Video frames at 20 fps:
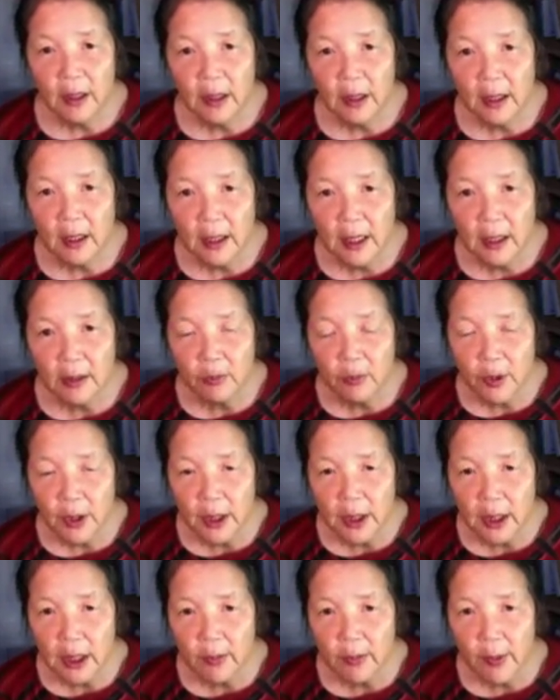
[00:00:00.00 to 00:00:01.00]
It
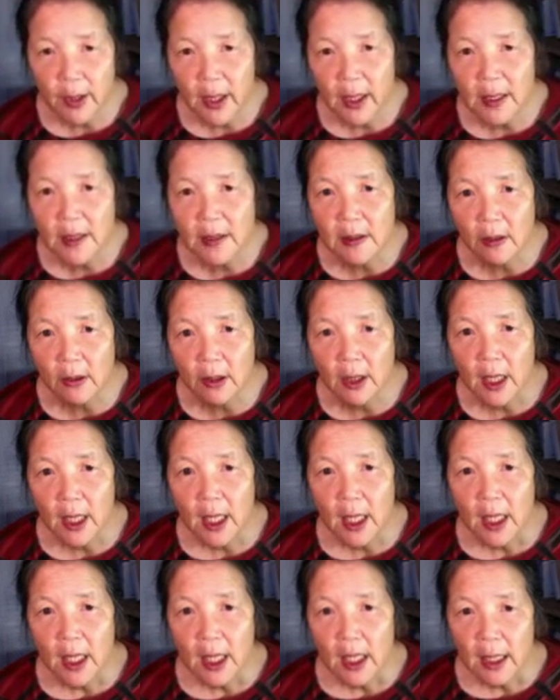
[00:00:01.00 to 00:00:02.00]
really depends on
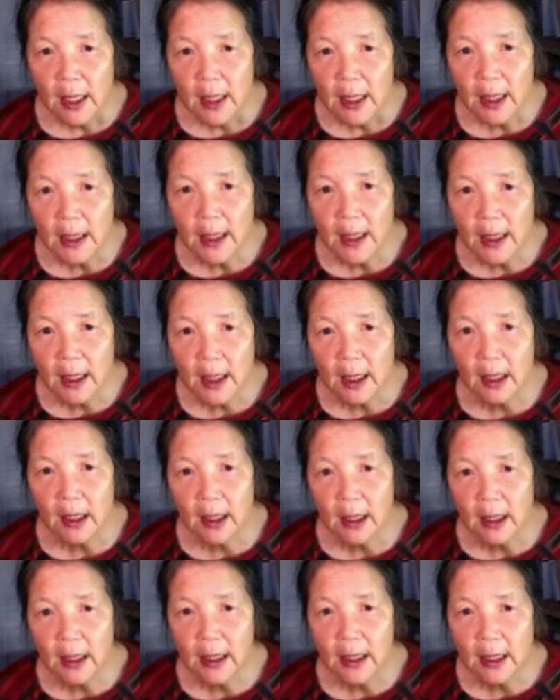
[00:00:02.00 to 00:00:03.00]
hitting
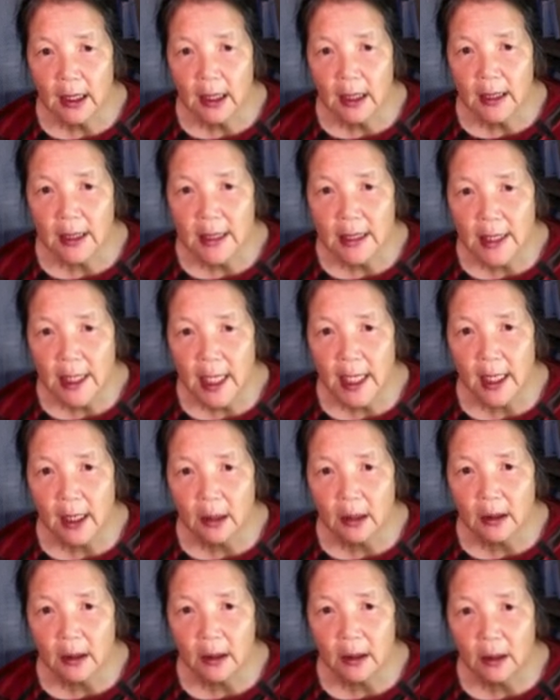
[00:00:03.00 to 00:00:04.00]
the
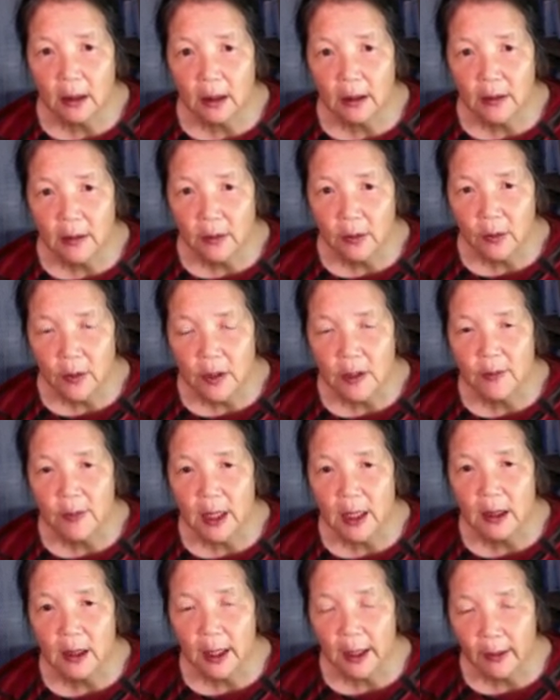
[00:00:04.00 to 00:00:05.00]
sail so to
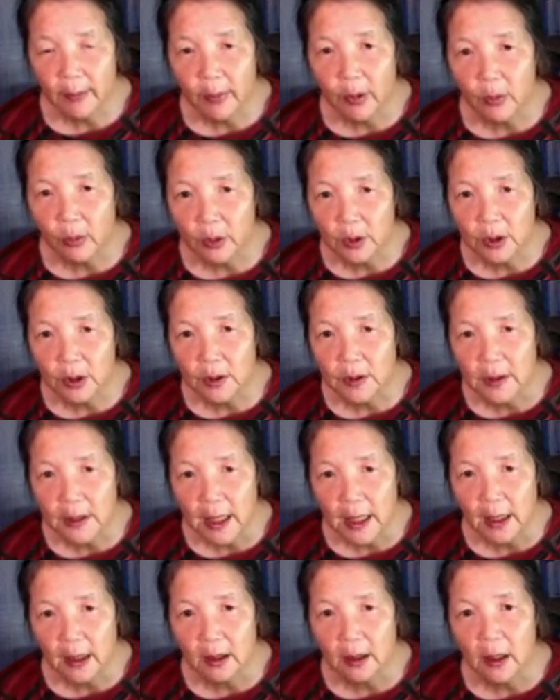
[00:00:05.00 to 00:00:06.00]
speak, like a boat
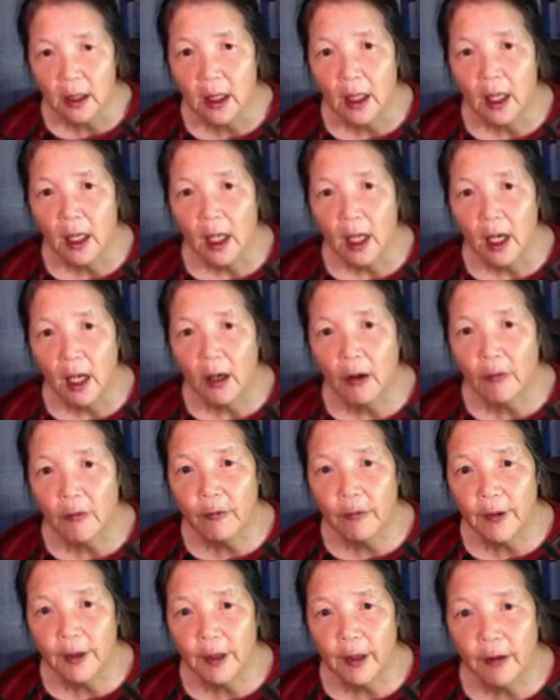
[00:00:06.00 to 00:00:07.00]
sail
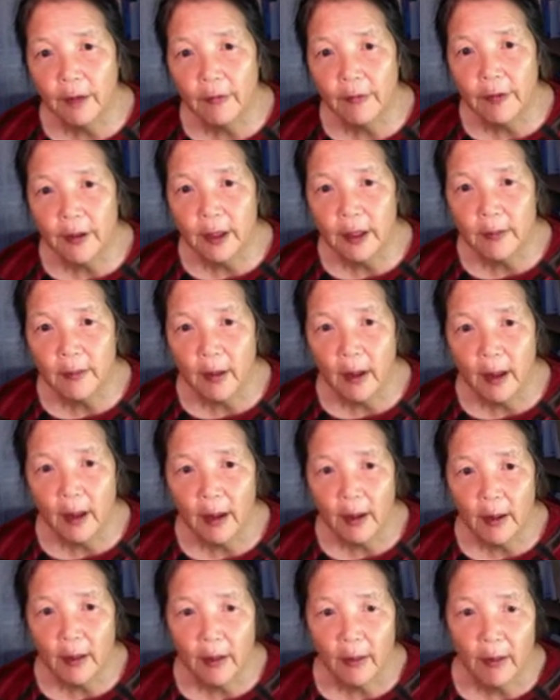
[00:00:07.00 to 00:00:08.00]
of the
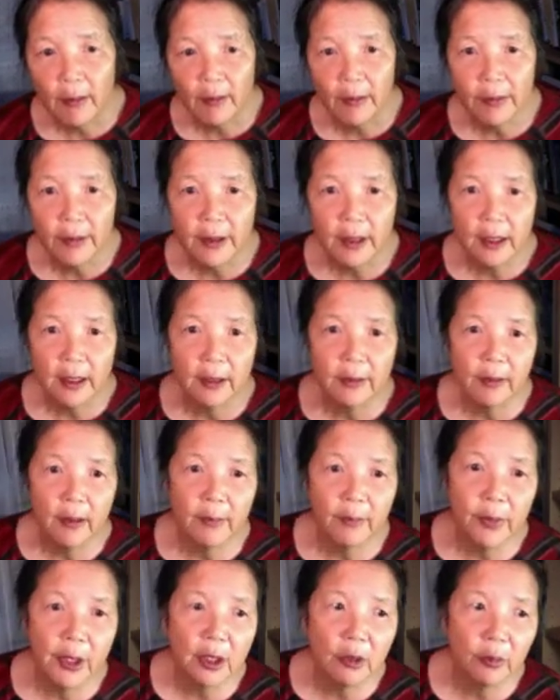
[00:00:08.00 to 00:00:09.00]

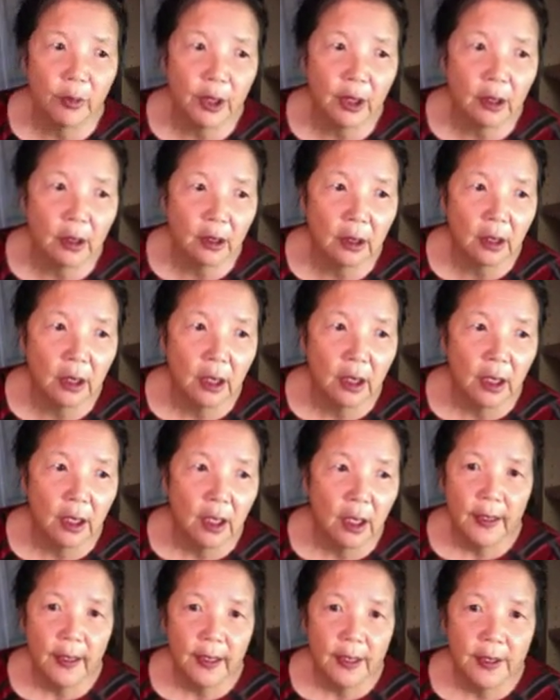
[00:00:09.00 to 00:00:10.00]
pinwheel.
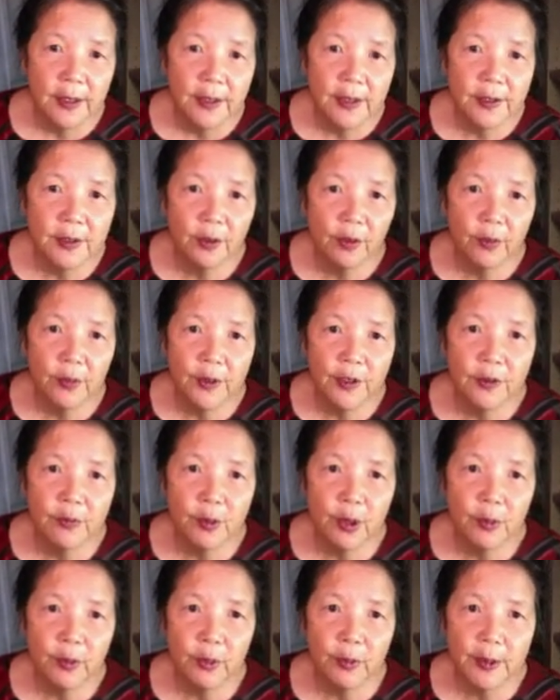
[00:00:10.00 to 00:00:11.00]
So this
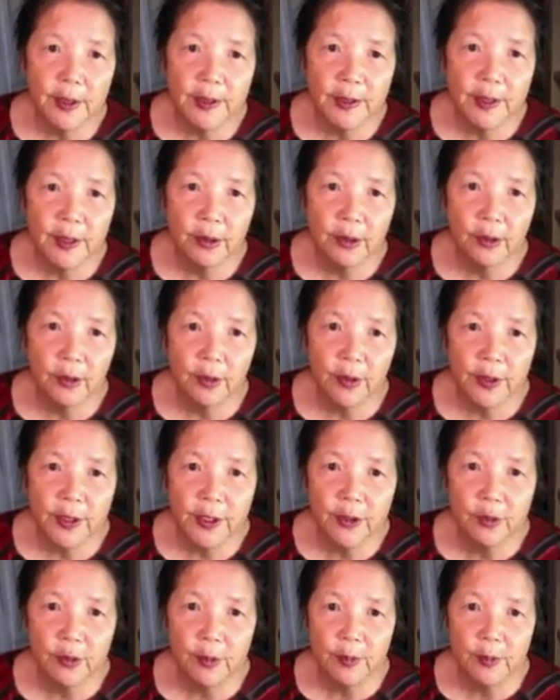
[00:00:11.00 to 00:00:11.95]
one would be 0 and this